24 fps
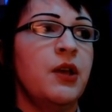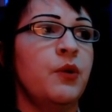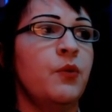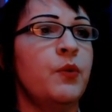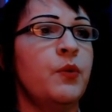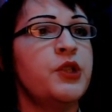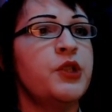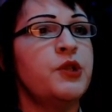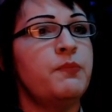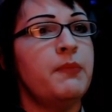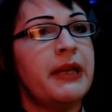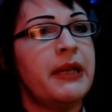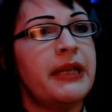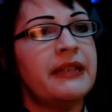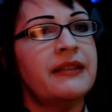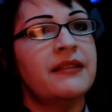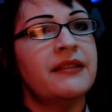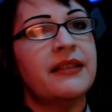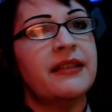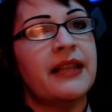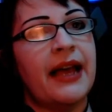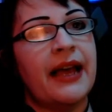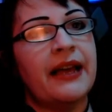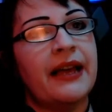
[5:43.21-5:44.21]
which
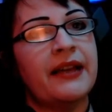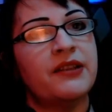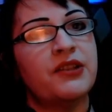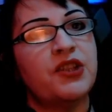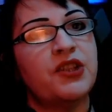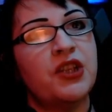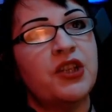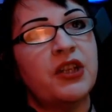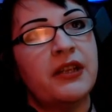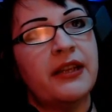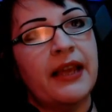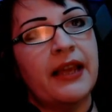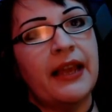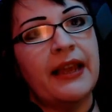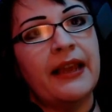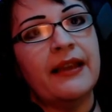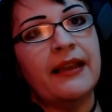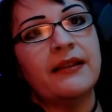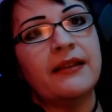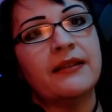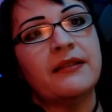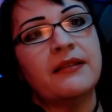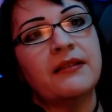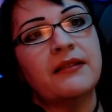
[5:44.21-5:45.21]
means that she
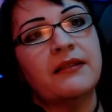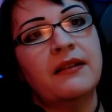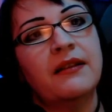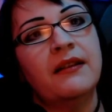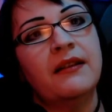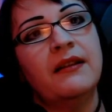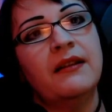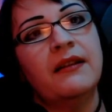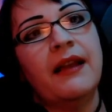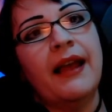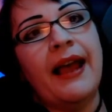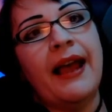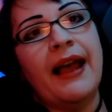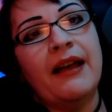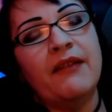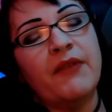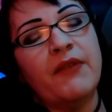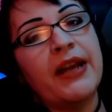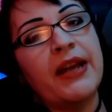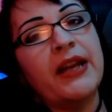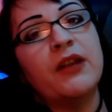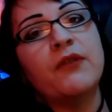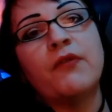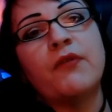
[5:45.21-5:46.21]
can't have
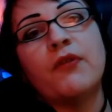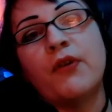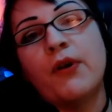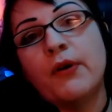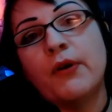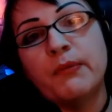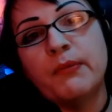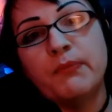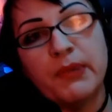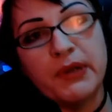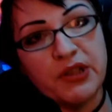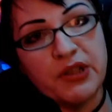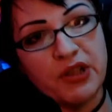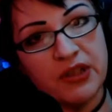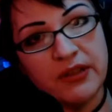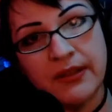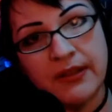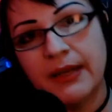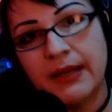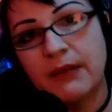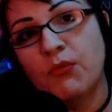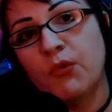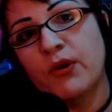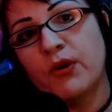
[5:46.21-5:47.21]
any of her own ambitions
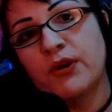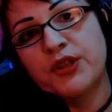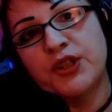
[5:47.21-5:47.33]
anymore.